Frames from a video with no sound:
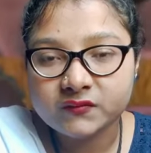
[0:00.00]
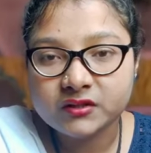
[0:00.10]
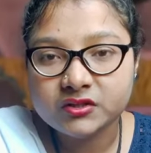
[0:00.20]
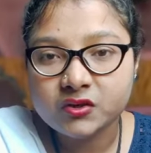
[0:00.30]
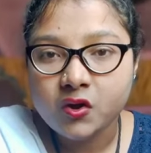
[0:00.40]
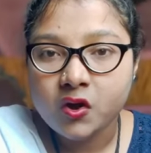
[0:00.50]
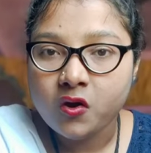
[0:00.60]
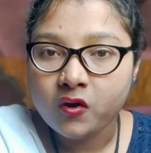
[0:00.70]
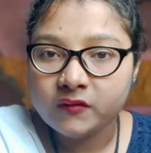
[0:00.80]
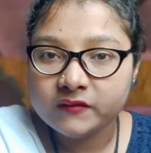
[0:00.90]
which
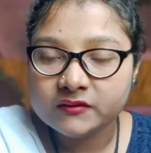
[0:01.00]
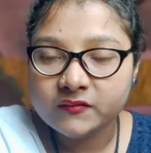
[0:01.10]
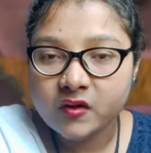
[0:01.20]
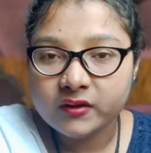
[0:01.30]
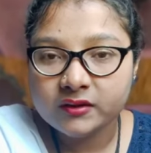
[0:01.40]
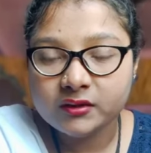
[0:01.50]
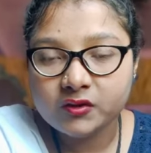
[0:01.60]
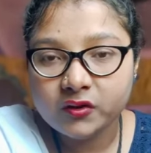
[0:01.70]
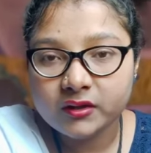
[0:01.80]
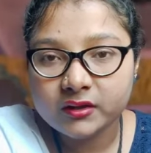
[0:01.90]
always found in the
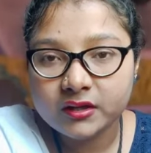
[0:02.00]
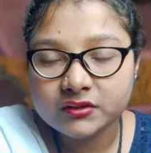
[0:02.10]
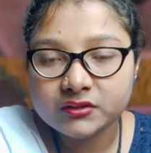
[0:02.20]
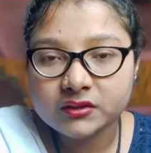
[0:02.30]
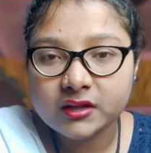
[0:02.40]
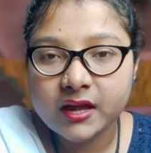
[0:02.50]
north direction,